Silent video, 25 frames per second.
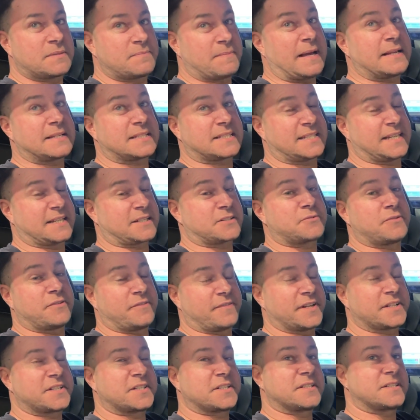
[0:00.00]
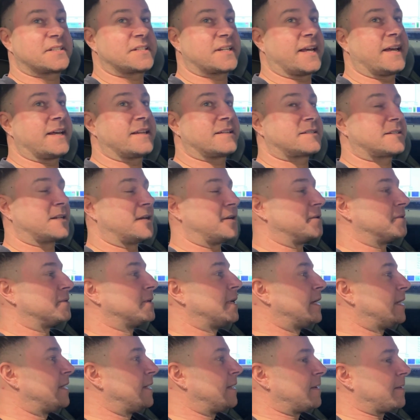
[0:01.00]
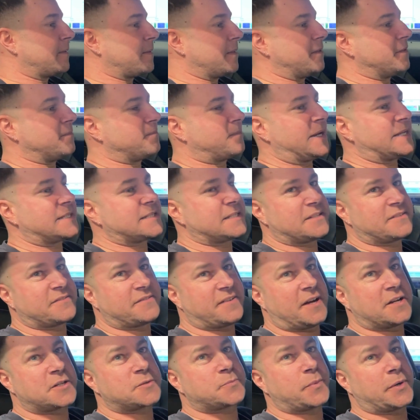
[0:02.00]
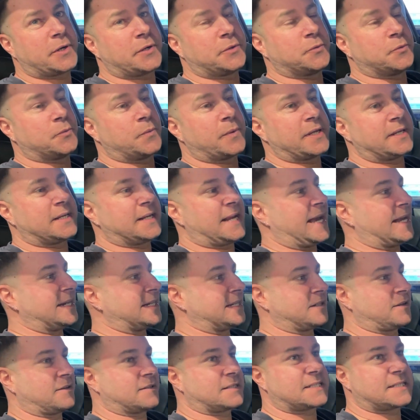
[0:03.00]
That's 6 revisions, yeah. So basically the first pull we landed like